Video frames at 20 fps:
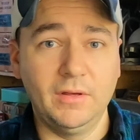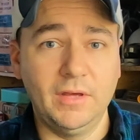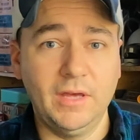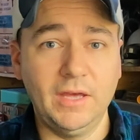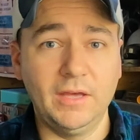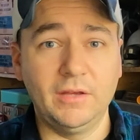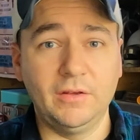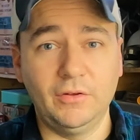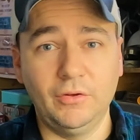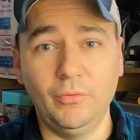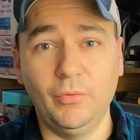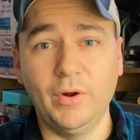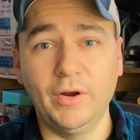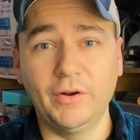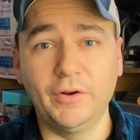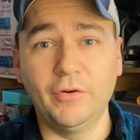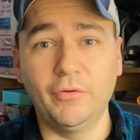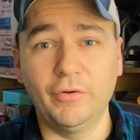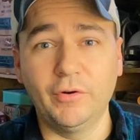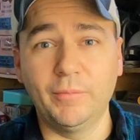hey, you want to
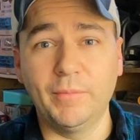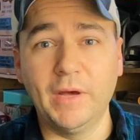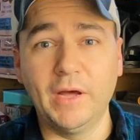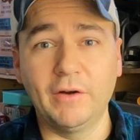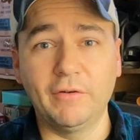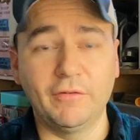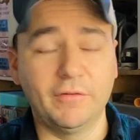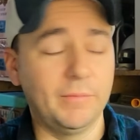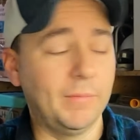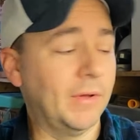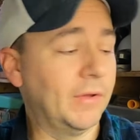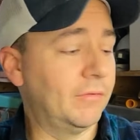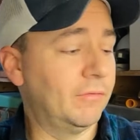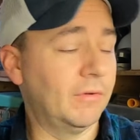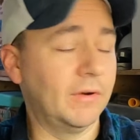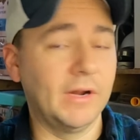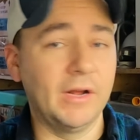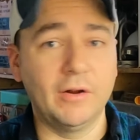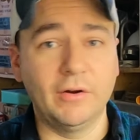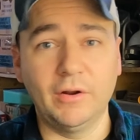know when your battery is about to
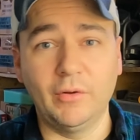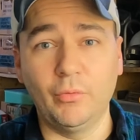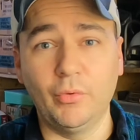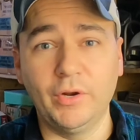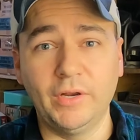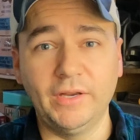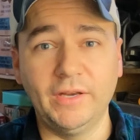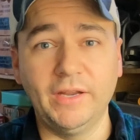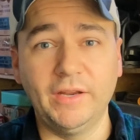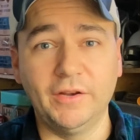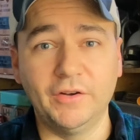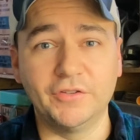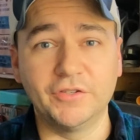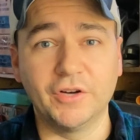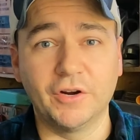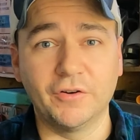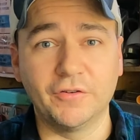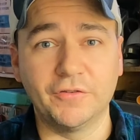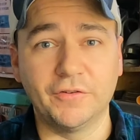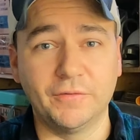run out and when you need to
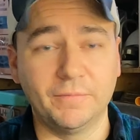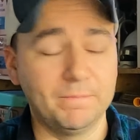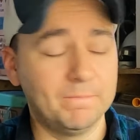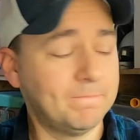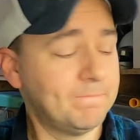charge it.